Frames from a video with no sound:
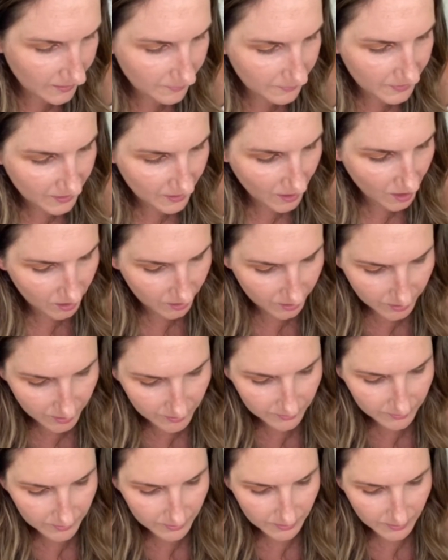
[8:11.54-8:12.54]
color,
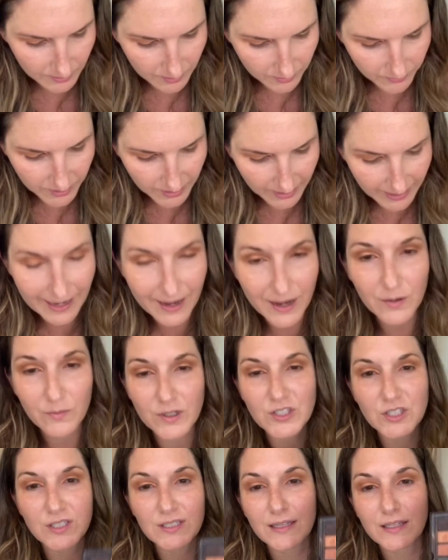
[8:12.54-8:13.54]
again,
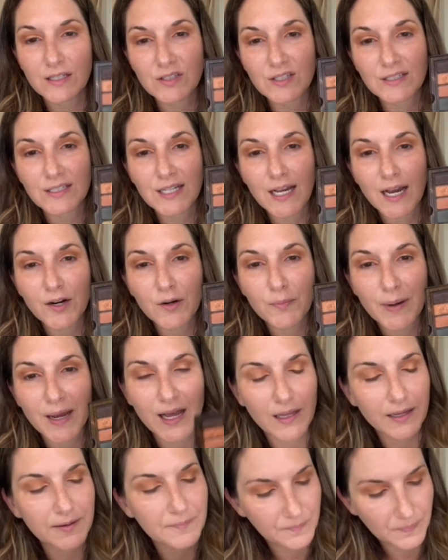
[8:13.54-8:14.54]
which is in this entire
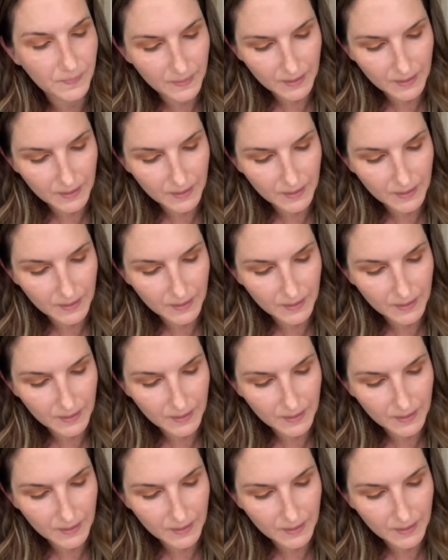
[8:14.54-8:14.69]
palette.